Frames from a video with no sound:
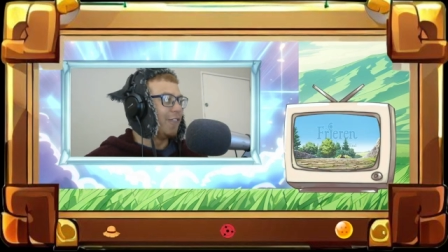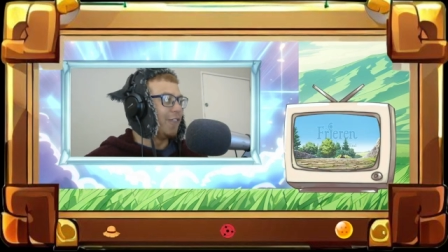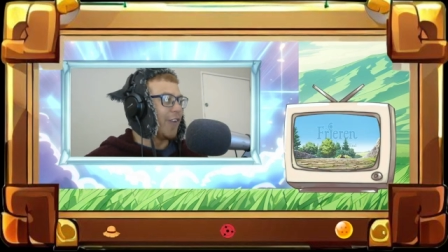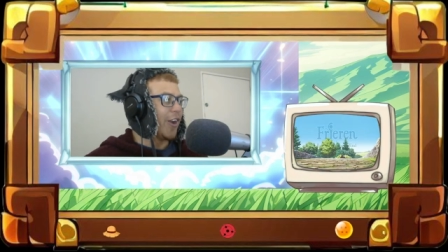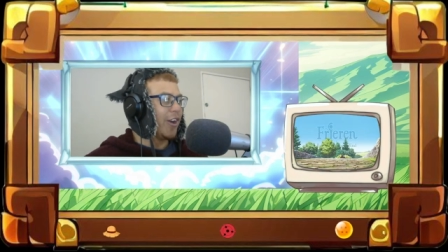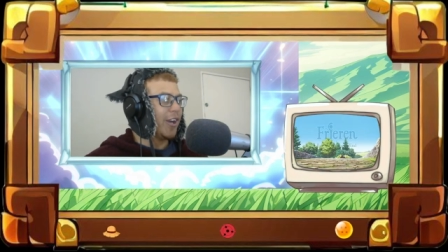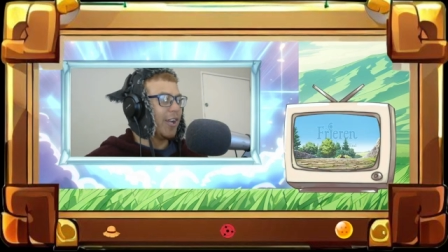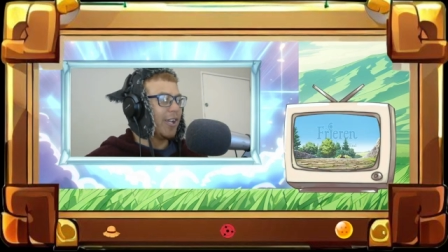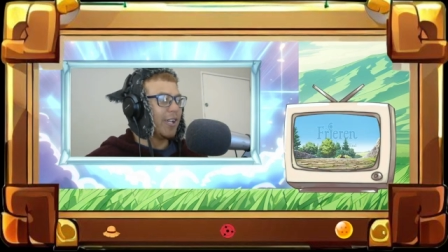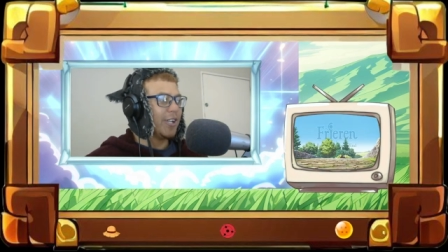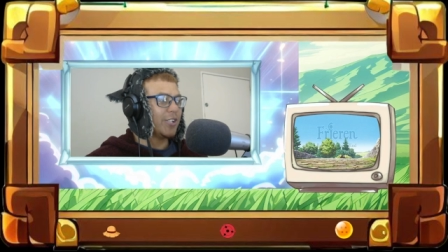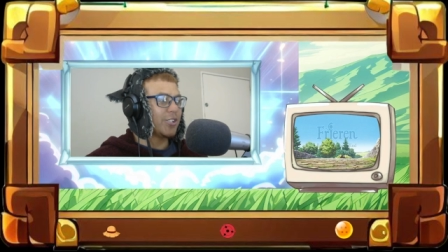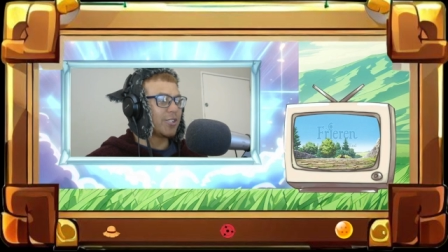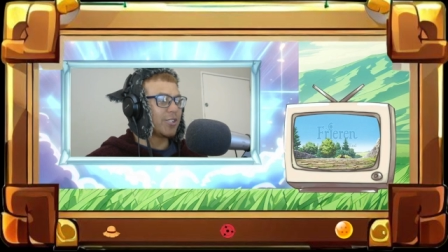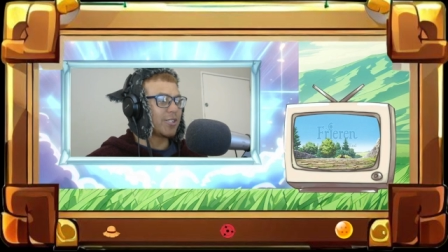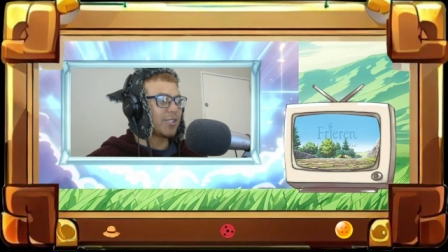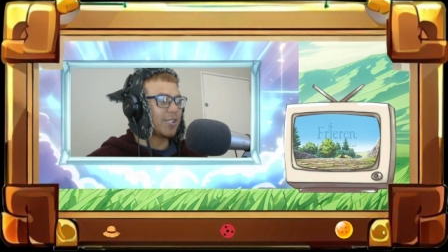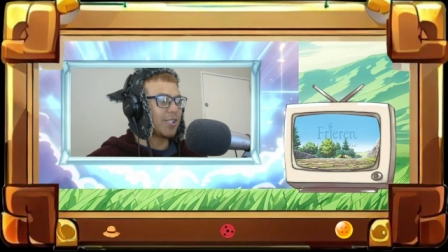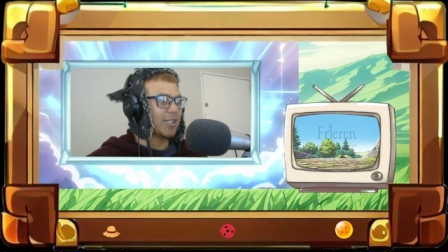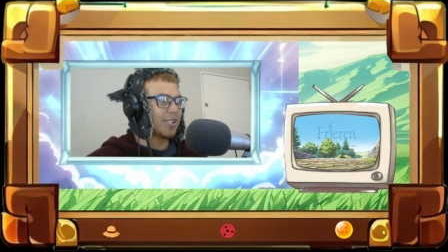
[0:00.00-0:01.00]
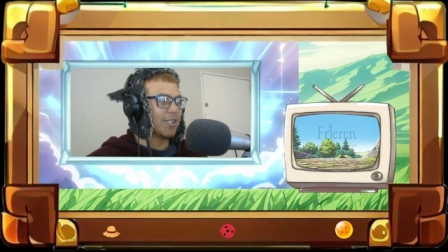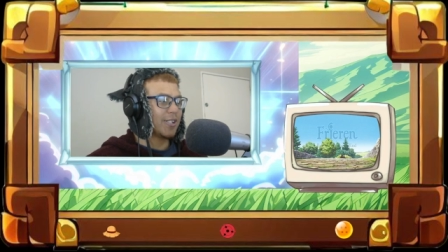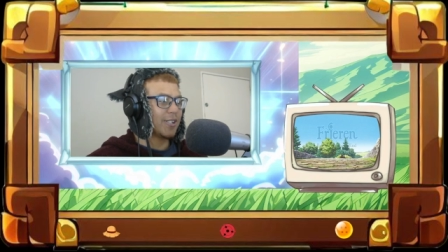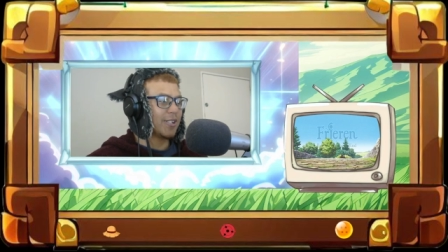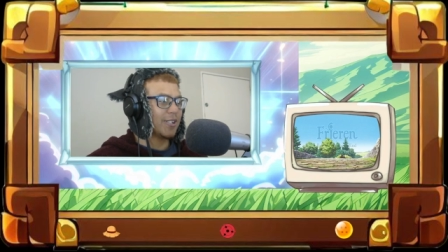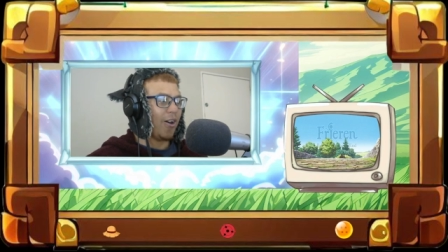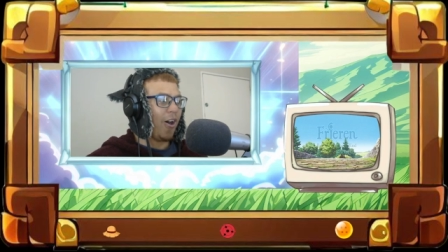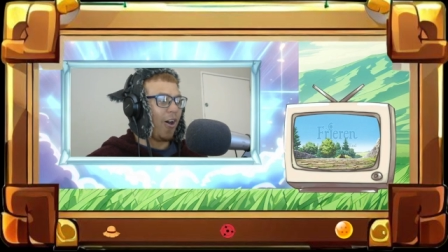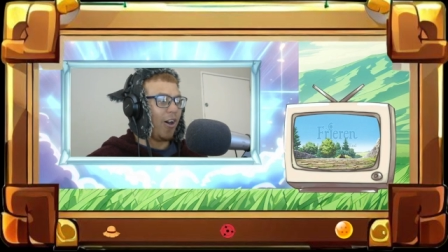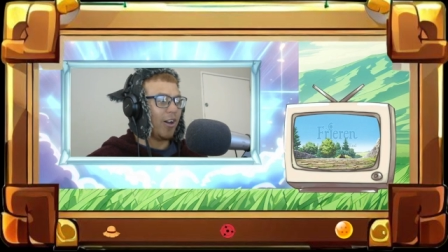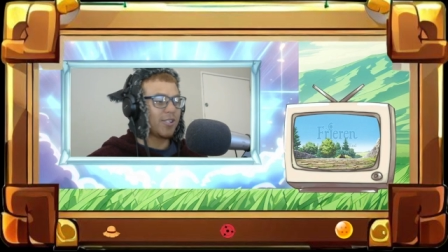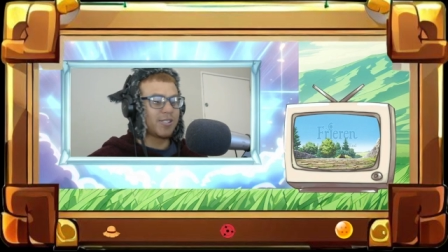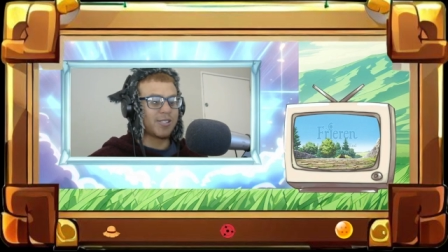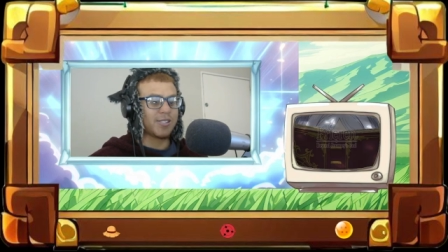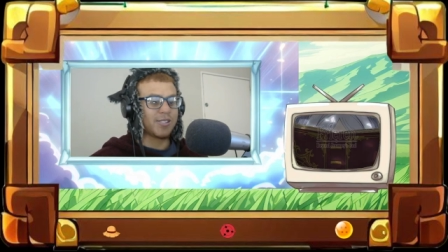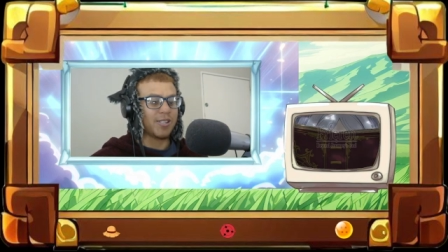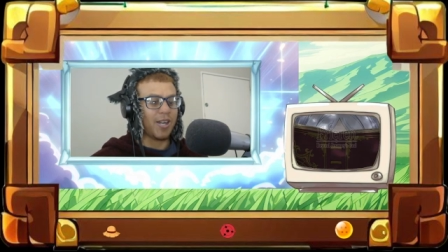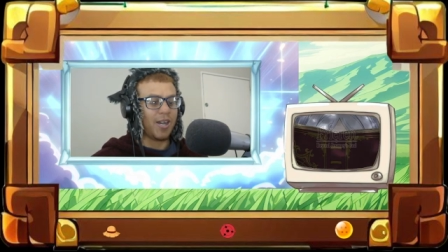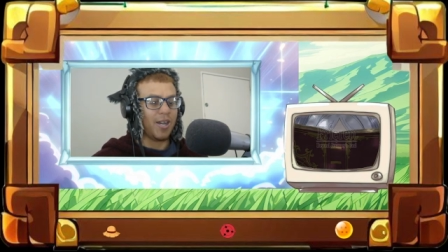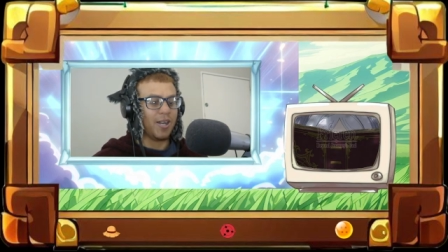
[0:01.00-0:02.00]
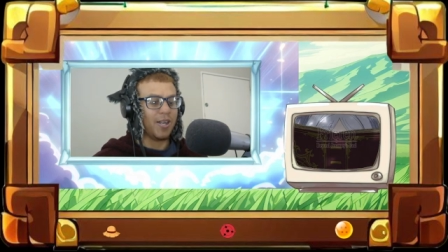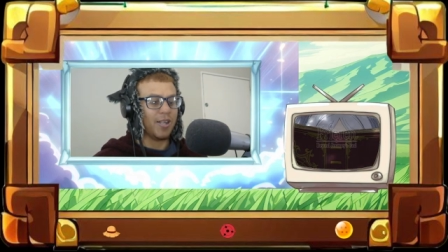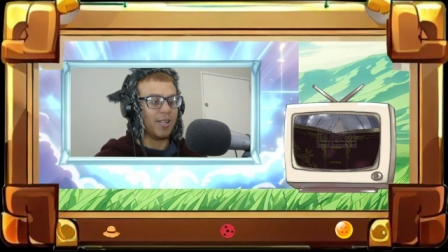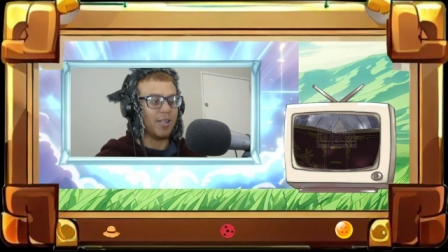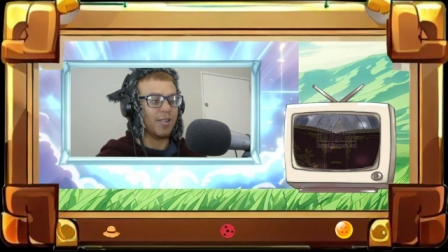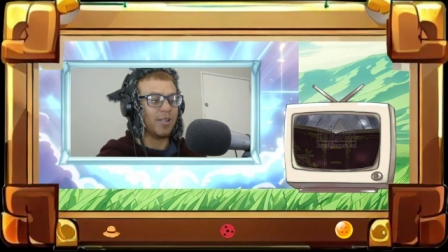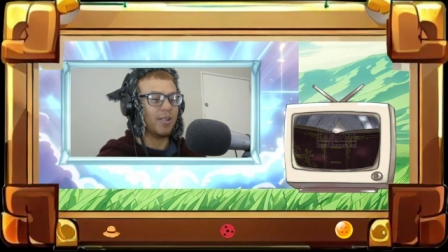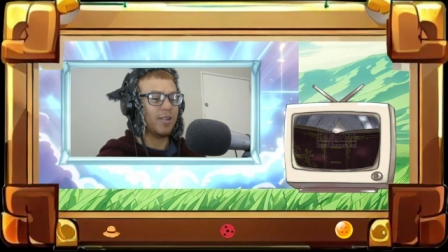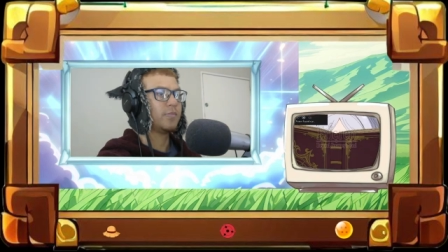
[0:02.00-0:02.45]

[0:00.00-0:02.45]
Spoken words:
Very interesting art style.